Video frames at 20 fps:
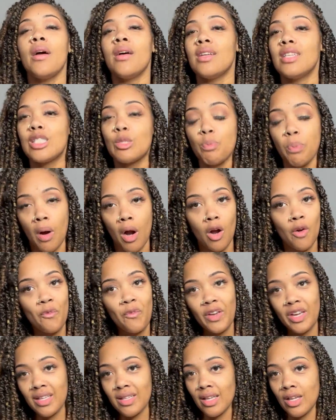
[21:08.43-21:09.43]
It's
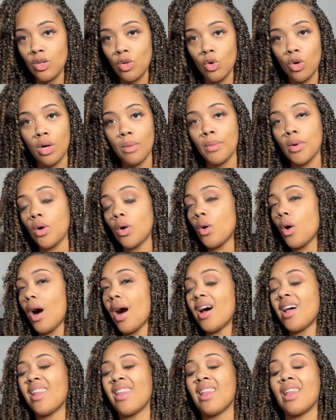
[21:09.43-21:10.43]
perfectly normal.
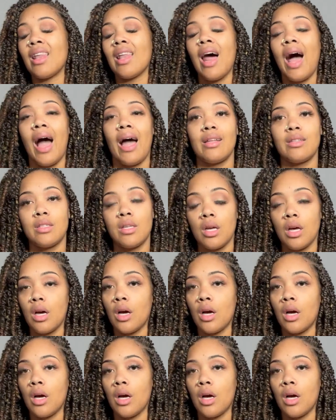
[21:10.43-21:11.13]
A lot